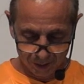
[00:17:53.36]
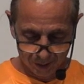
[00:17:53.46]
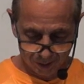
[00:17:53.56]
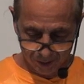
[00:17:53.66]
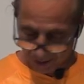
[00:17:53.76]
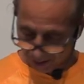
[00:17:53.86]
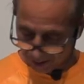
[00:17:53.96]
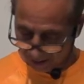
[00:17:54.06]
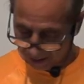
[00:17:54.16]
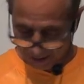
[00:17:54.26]

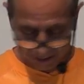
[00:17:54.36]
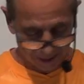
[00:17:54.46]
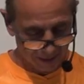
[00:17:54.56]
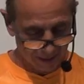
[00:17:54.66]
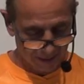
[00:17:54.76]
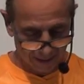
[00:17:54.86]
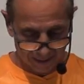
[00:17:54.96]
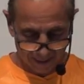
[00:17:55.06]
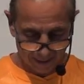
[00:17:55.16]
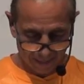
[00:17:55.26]

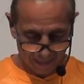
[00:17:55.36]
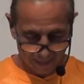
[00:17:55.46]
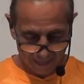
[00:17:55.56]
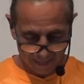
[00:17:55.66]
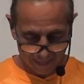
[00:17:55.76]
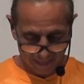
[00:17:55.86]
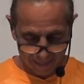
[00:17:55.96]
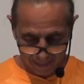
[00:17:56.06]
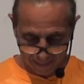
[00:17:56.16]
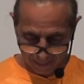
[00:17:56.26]

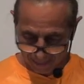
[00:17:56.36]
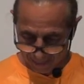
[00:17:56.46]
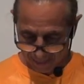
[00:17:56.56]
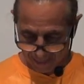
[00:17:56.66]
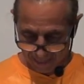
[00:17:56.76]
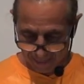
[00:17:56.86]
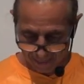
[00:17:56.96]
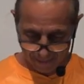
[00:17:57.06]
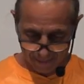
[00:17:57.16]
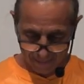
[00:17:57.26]

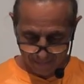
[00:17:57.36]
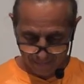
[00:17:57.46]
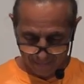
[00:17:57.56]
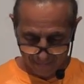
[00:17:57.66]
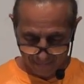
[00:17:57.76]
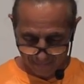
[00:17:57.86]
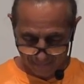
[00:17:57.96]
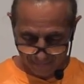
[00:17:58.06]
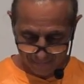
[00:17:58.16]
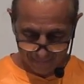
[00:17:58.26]

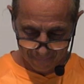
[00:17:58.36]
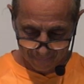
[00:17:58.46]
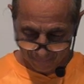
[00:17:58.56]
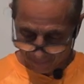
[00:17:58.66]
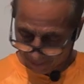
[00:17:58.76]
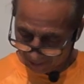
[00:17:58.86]
Nothing is said.